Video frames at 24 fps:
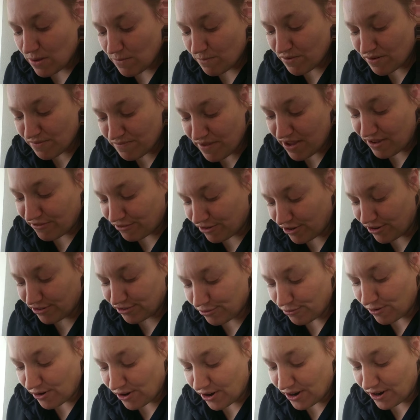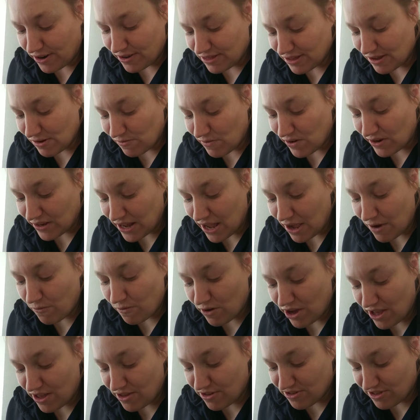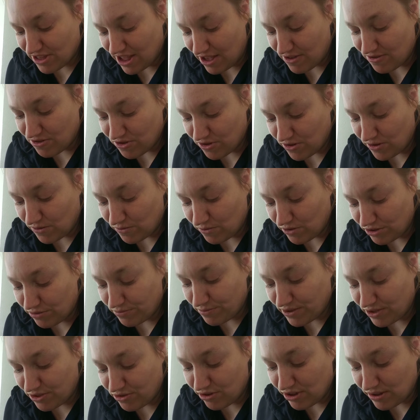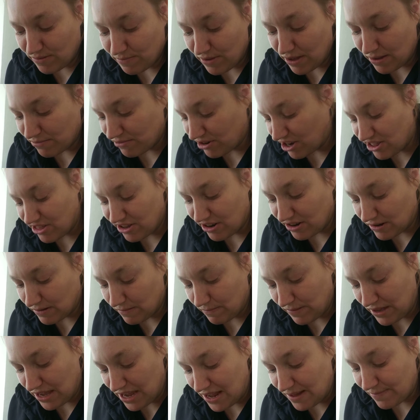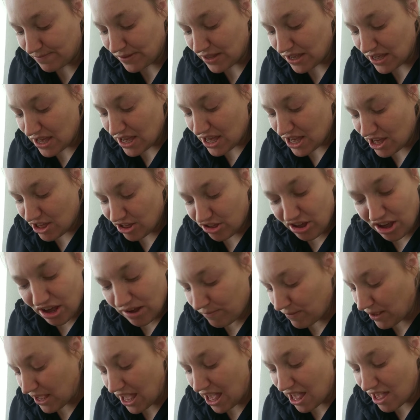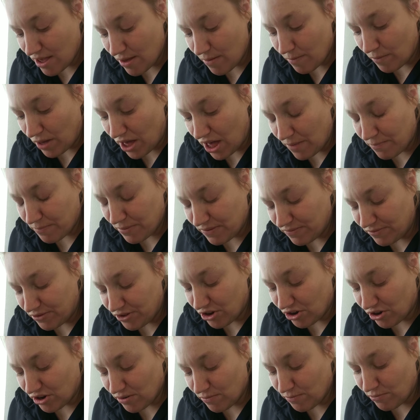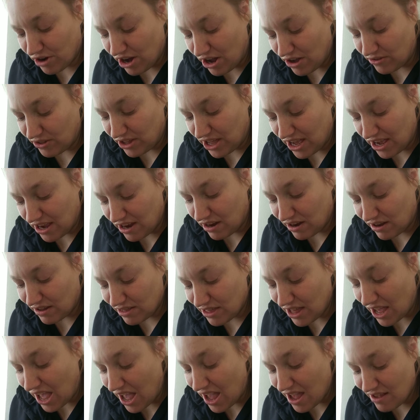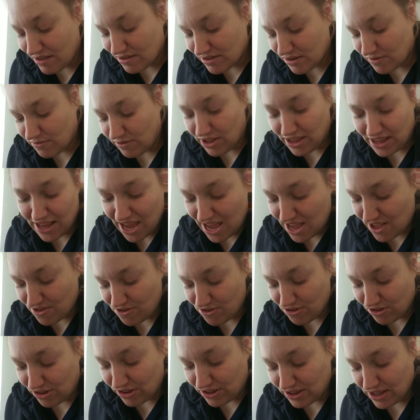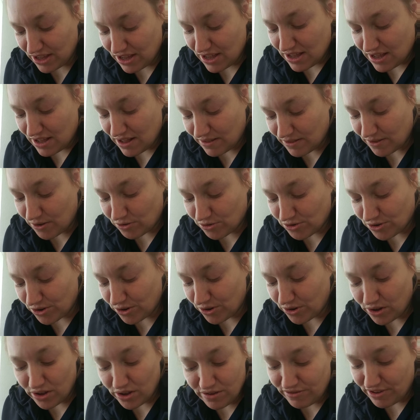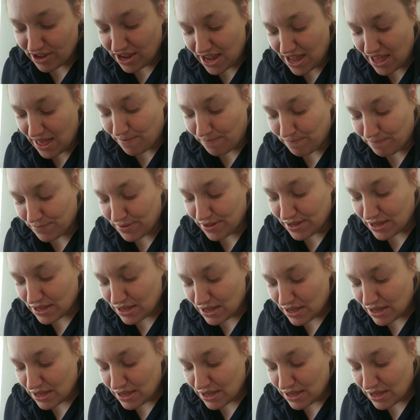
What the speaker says: but my first war, the one I waged that June, was between my brother and me. Jamie had a mop of dirt brown hair, the eyes of an angel, and the soul of an imp.